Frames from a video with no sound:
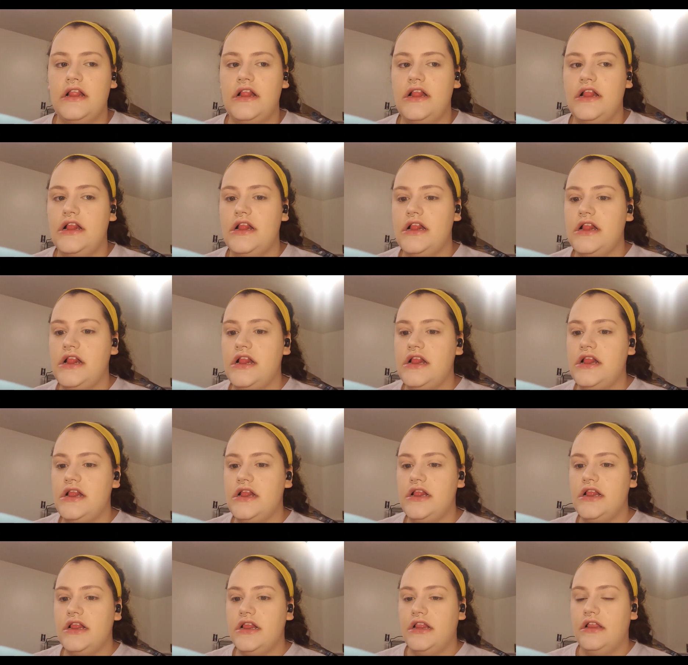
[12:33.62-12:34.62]

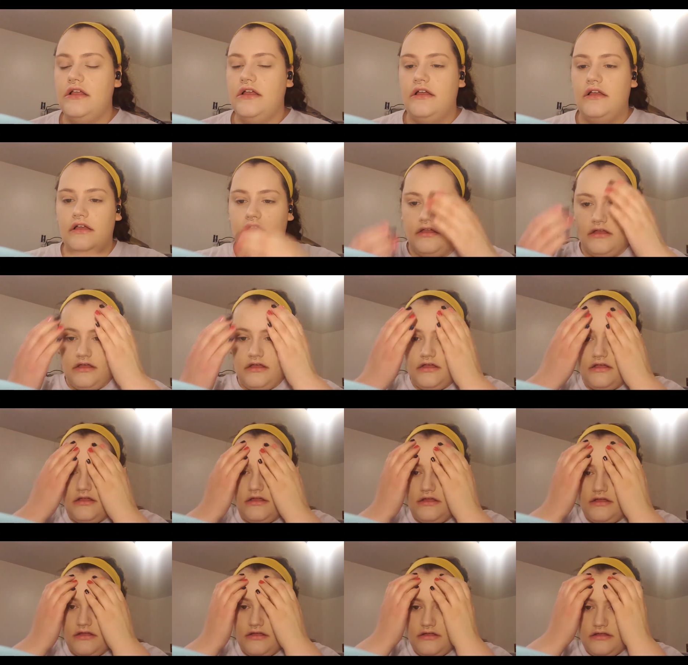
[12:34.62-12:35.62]

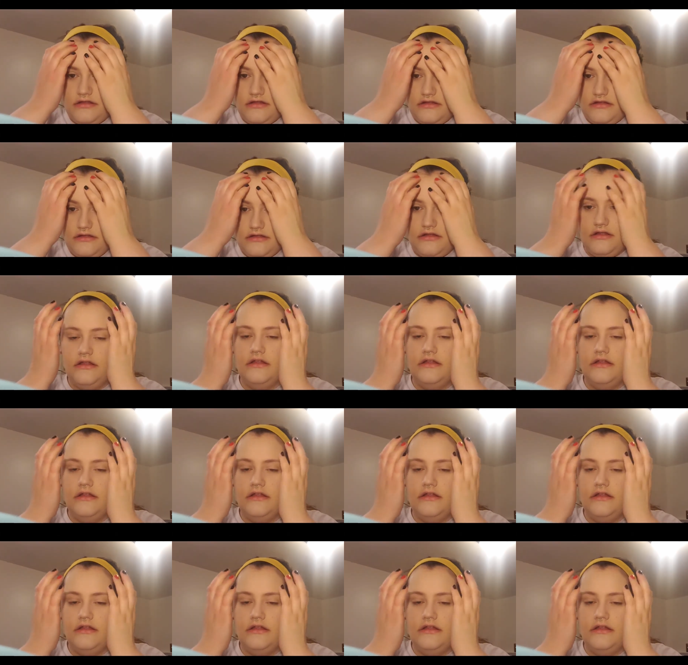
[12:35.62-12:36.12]
Nobody speaks.